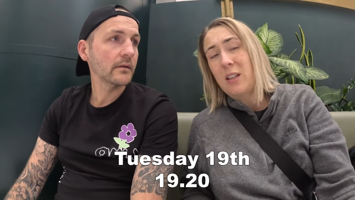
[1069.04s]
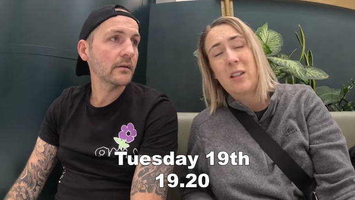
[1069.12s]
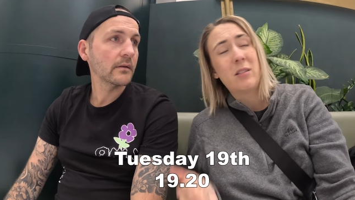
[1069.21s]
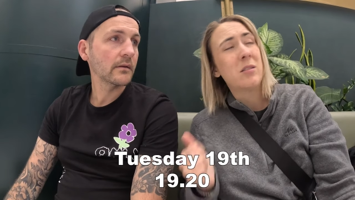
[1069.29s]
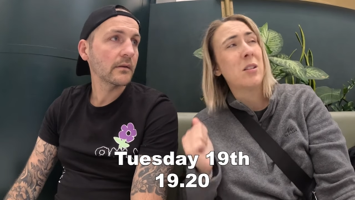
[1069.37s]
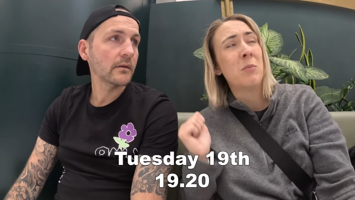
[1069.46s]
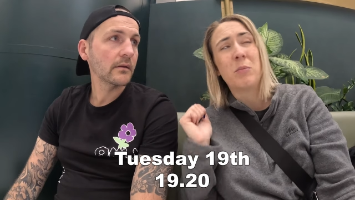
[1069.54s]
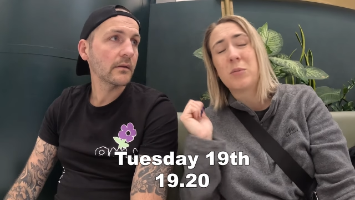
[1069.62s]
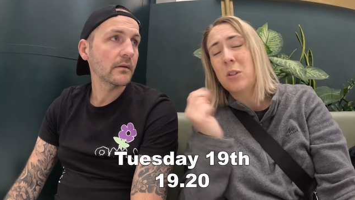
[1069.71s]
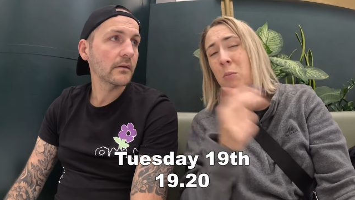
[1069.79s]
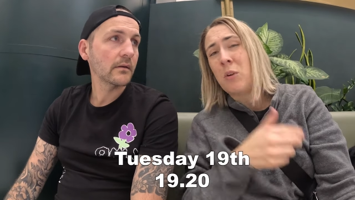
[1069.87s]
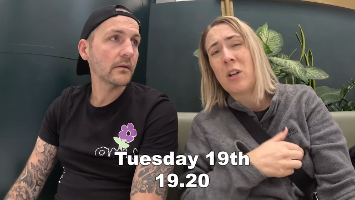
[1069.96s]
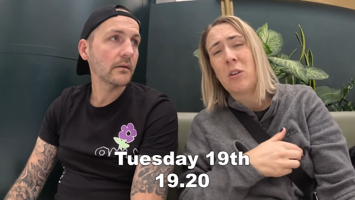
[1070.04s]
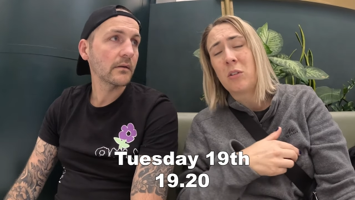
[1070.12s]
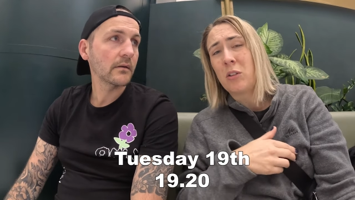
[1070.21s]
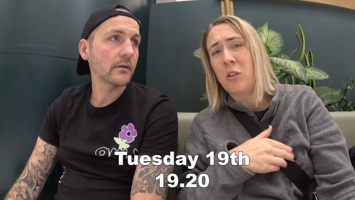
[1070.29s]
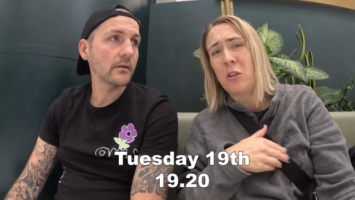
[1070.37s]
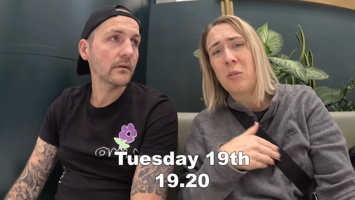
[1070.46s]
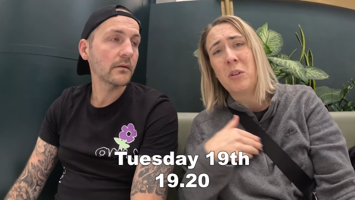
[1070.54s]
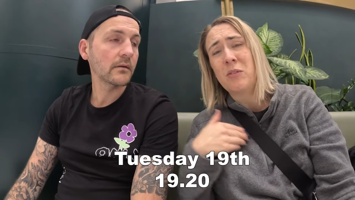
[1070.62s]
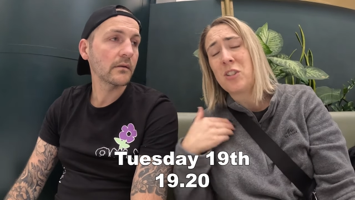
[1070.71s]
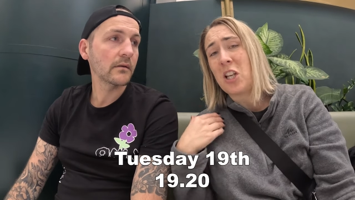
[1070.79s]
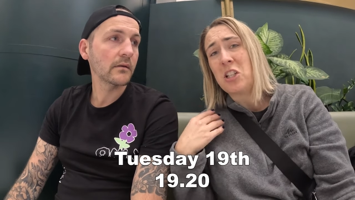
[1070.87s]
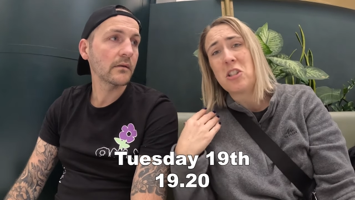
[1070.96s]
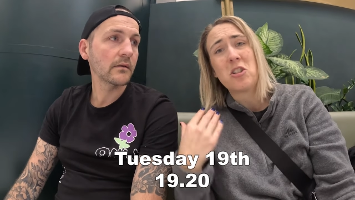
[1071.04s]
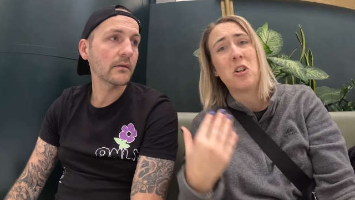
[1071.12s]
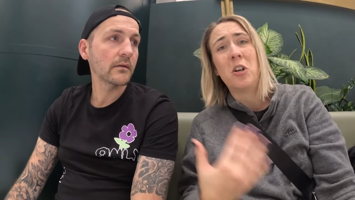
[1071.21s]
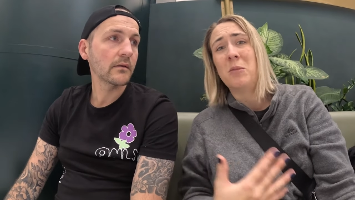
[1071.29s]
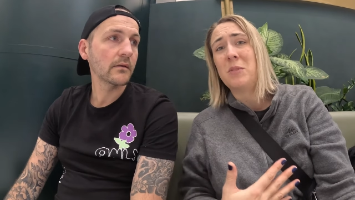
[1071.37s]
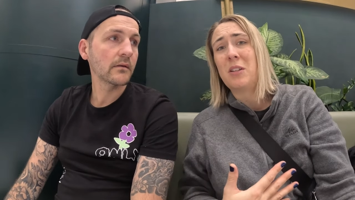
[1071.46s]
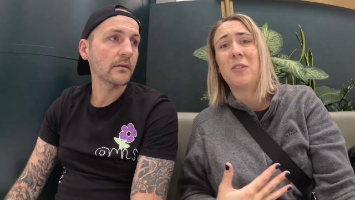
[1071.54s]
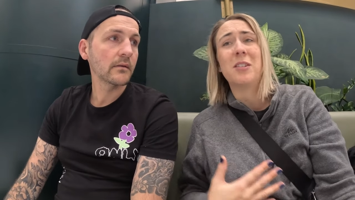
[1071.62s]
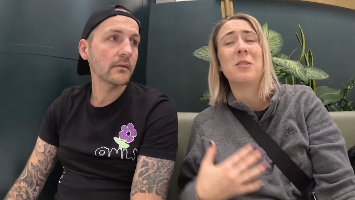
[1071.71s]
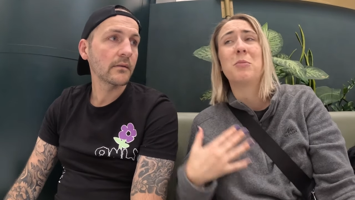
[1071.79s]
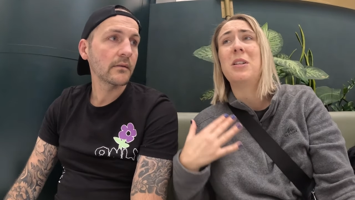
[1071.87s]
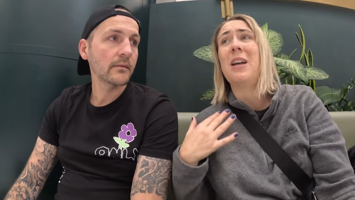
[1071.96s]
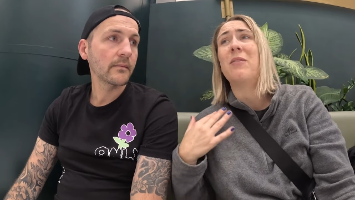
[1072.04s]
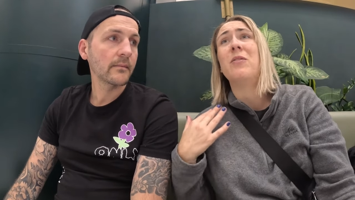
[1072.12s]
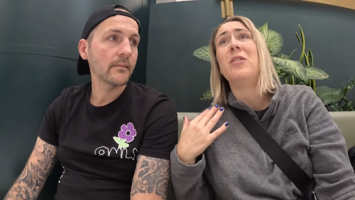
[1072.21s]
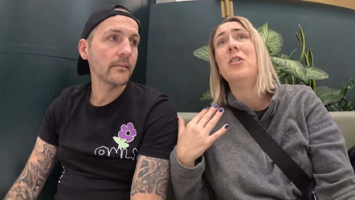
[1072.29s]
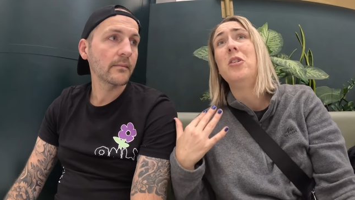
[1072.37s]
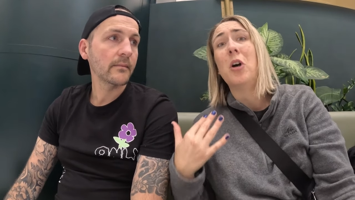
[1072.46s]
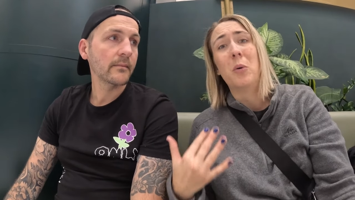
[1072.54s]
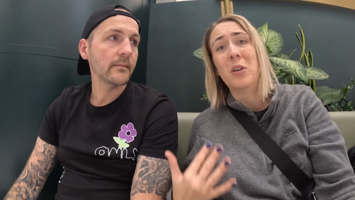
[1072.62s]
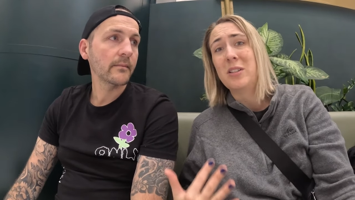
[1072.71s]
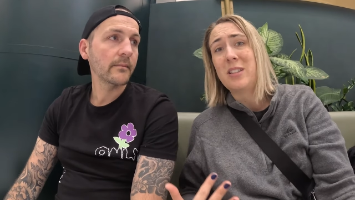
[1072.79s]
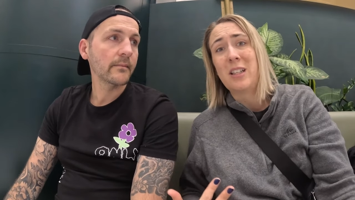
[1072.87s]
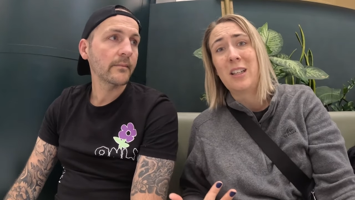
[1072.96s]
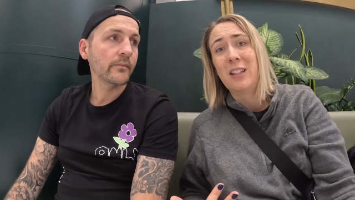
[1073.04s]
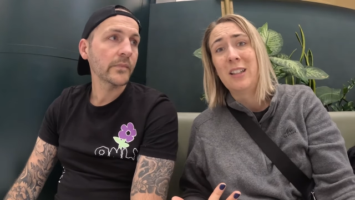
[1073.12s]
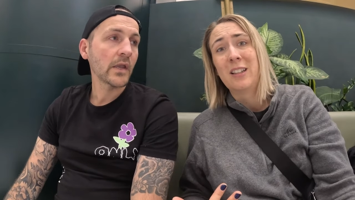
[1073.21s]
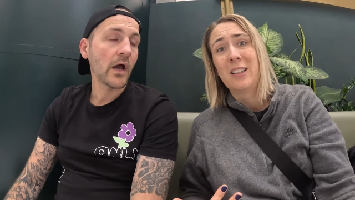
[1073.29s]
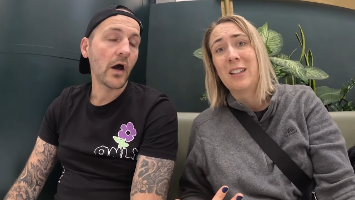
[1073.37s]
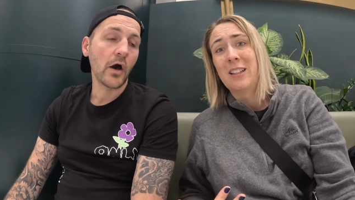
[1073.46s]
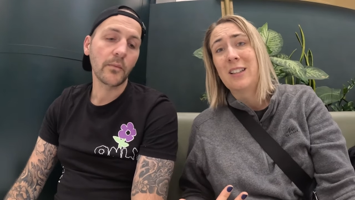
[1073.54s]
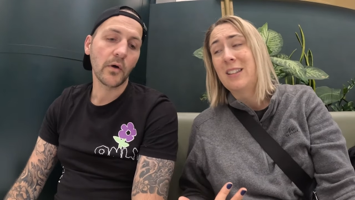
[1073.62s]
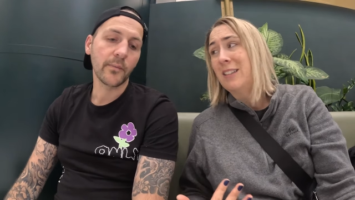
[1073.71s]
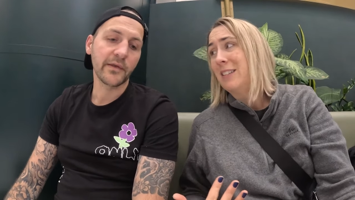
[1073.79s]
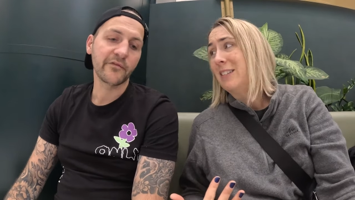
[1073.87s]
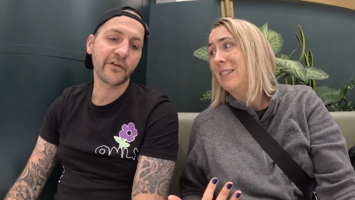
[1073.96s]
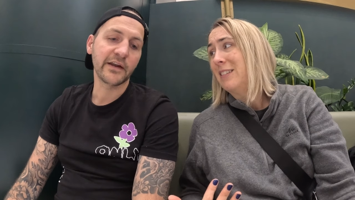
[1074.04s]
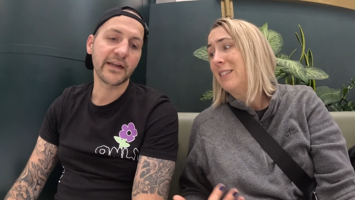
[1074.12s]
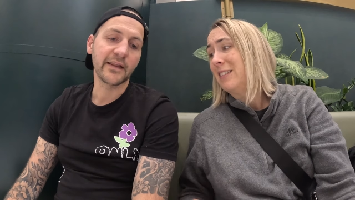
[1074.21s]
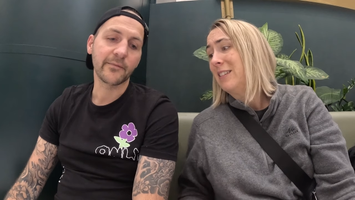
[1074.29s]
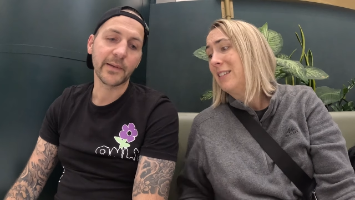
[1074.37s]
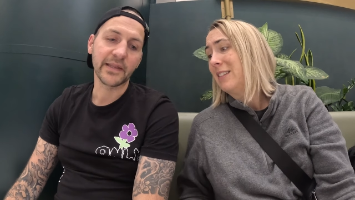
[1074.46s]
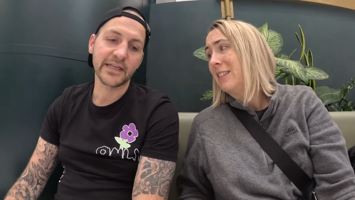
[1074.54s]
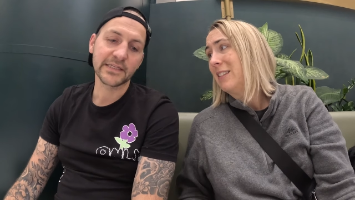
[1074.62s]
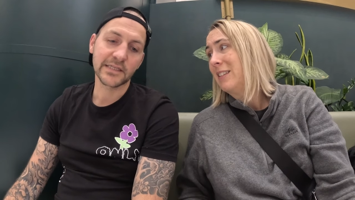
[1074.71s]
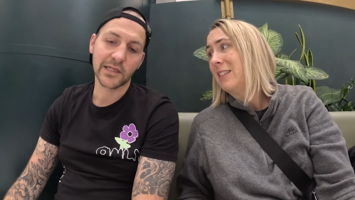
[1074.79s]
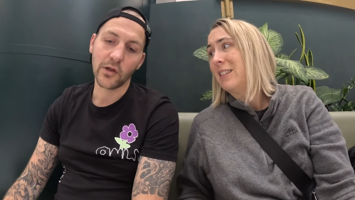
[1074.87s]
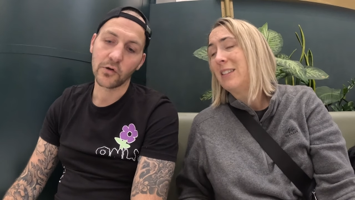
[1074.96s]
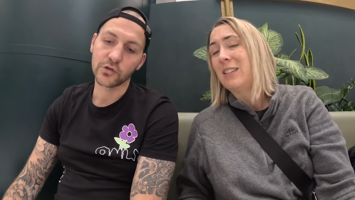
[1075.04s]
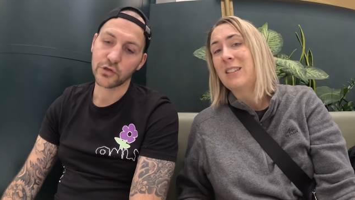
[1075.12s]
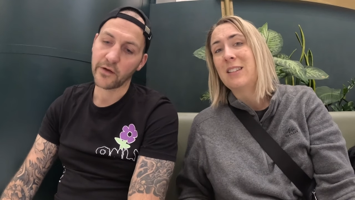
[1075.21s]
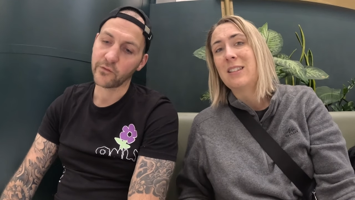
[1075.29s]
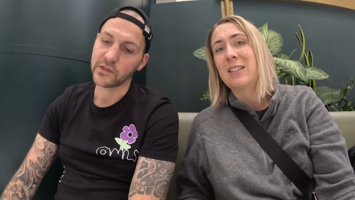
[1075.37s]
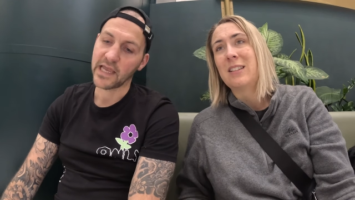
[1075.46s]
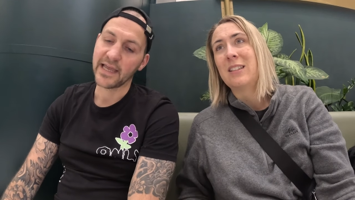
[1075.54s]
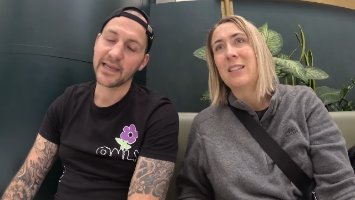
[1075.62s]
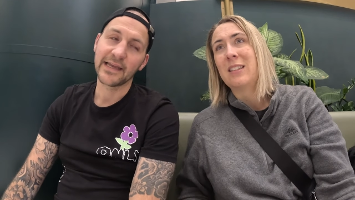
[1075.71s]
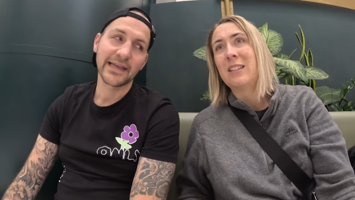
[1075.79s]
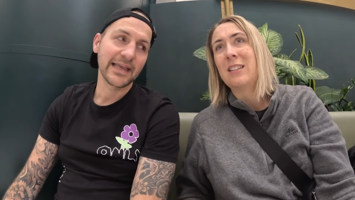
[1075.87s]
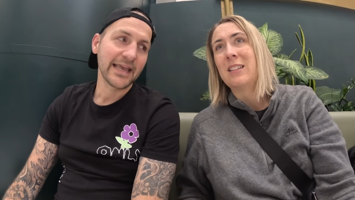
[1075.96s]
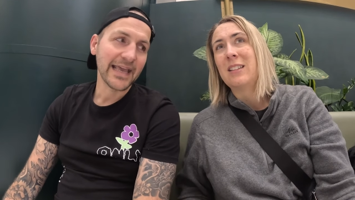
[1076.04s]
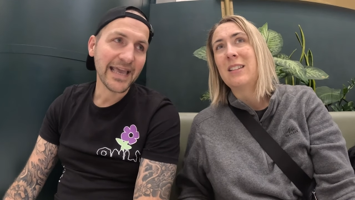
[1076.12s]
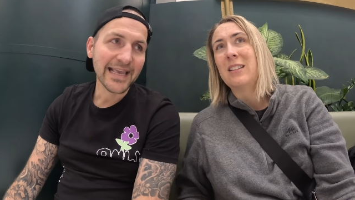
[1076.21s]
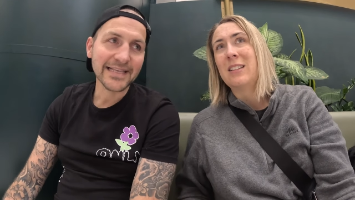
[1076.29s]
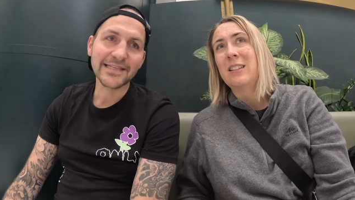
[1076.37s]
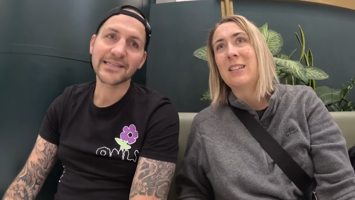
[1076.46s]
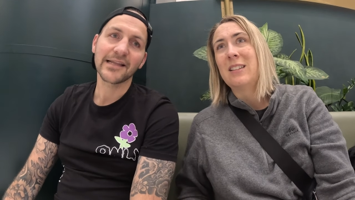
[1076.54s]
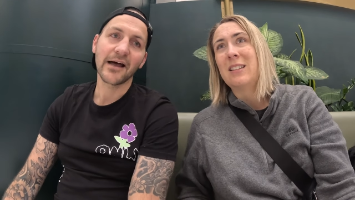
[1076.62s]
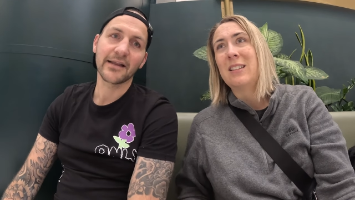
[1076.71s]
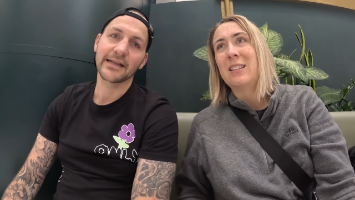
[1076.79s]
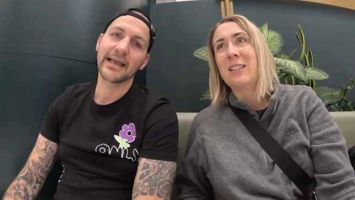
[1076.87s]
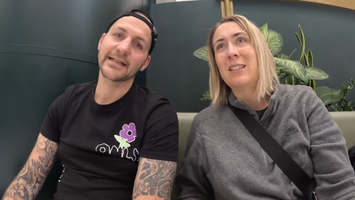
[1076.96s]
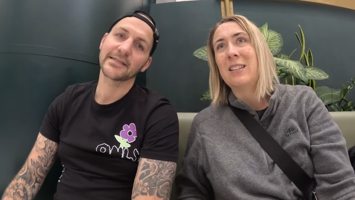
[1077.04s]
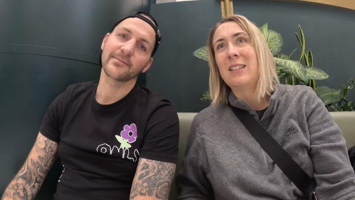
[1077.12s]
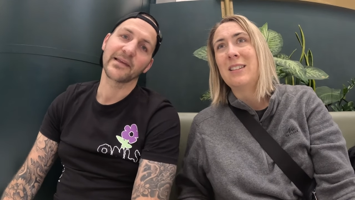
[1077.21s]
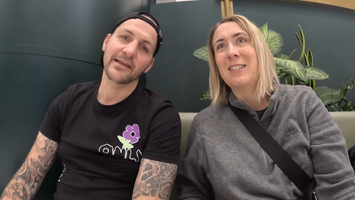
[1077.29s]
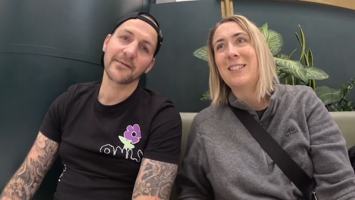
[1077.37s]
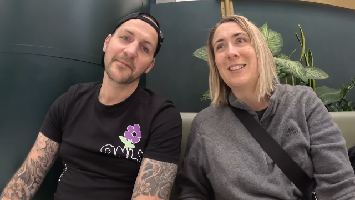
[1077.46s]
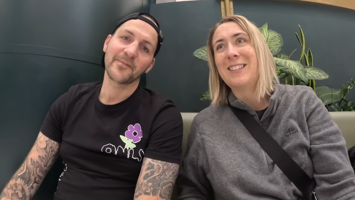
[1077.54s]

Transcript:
Speaker 1: here. Some somewhere along the line, we've changed time difference. We have no idea.
Speaker 2: I'm not being funny, but this long travel day is starting to get to me.